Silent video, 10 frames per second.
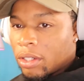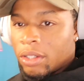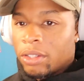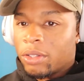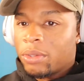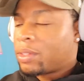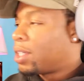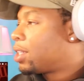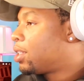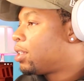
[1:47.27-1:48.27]
Oh,
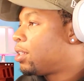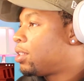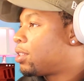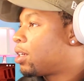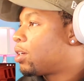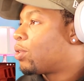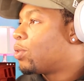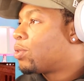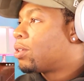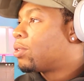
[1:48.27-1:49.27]
not getting any sound.
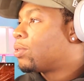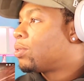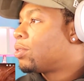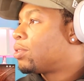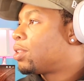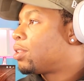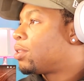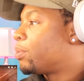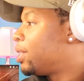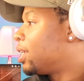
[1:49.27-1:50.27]
Hold on.
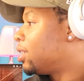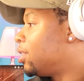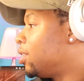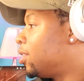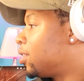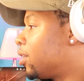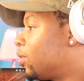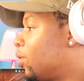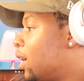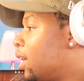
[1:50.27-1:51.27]
We're not getting any
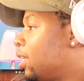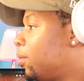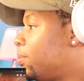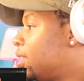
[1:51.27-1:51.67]
sound. Give me a